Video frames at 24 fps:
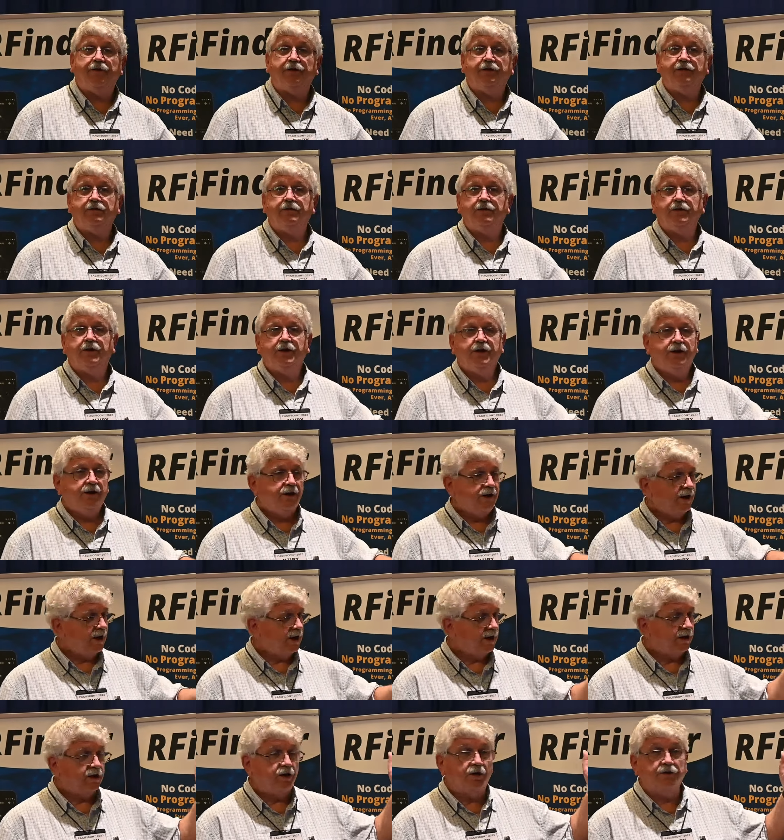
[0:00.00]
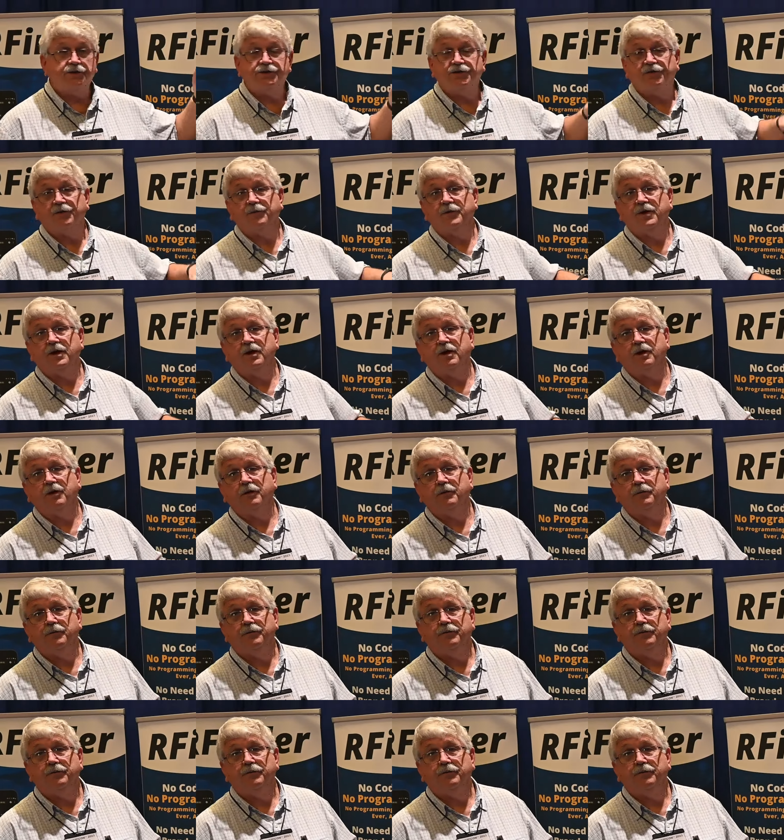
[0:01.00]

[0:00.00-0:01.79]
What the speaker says: and it goes from there.